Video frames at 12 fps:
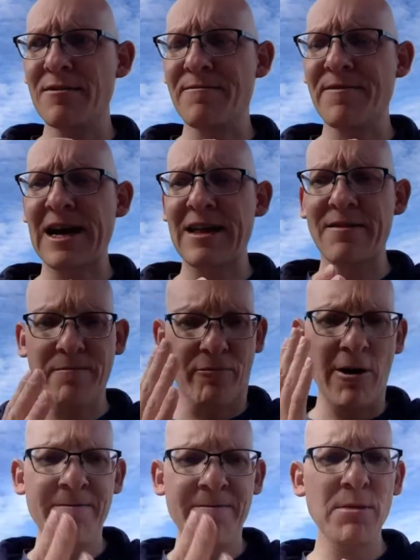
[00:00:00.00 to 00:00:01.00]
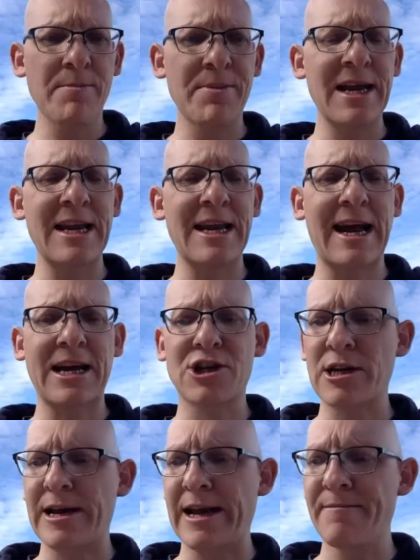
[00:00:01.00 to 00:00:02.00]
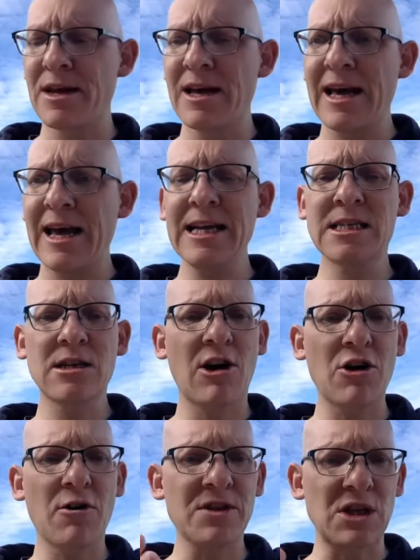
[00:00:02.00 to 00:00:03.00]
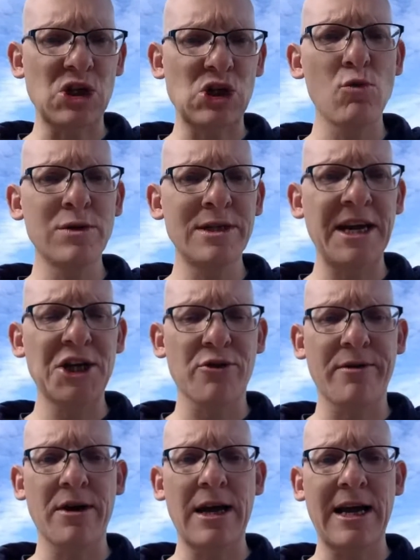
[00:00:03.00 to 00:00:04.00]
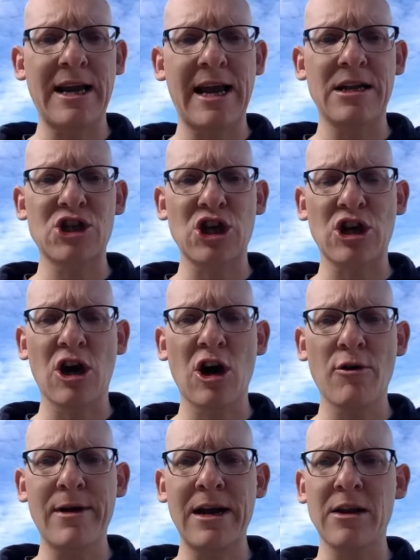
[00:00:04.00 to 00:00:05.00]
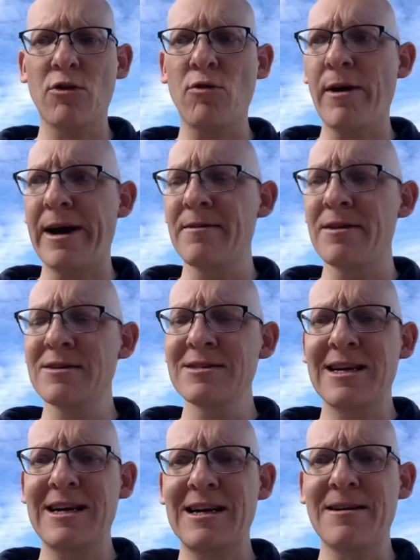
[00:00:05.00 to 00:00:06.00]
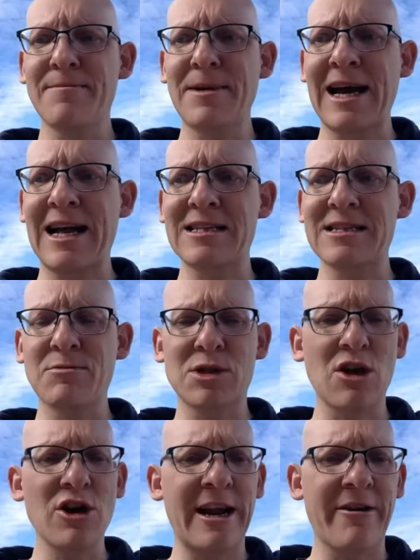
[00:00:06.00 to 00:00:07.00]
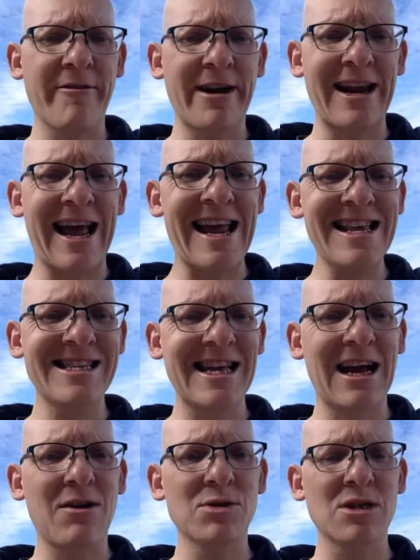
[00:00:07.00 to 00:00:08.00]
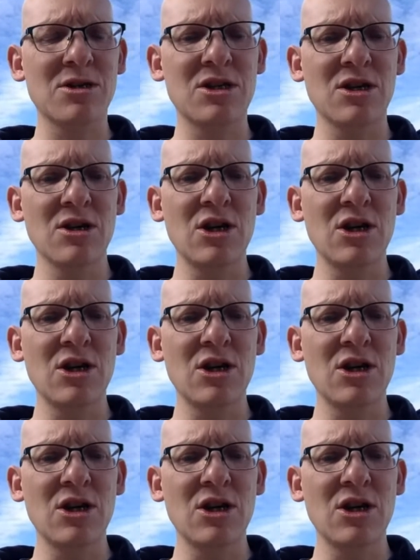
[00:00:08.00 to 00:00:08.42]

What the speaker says: fact right from the beginning. Actually, he started off as a school teacher in Chicago, Illinois, and he was earning around $8,000